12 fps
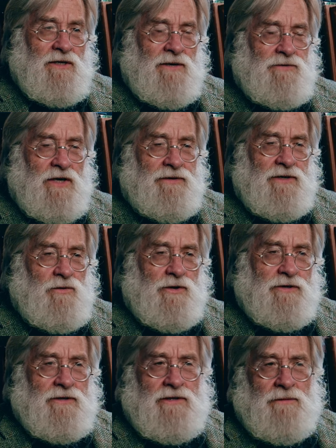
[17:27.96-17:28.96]
I'm trying to think
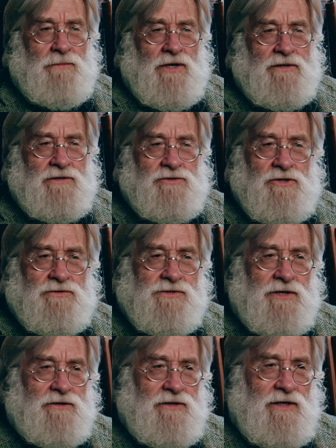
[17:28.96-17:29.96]
whether Ghiberti shows
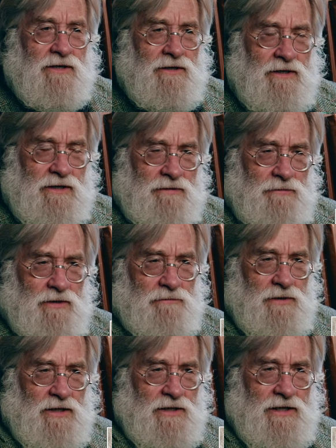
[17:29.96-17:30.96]
that or not. But
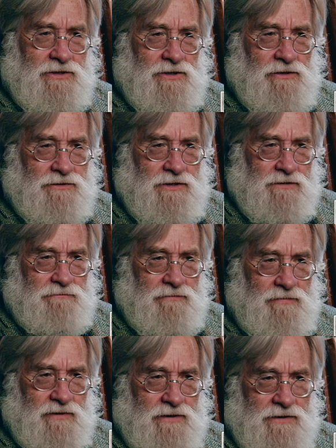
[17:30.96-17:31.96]
Michelangelo's is,
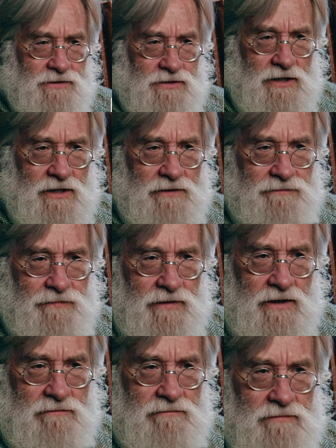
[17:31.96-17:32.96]
is um, uh,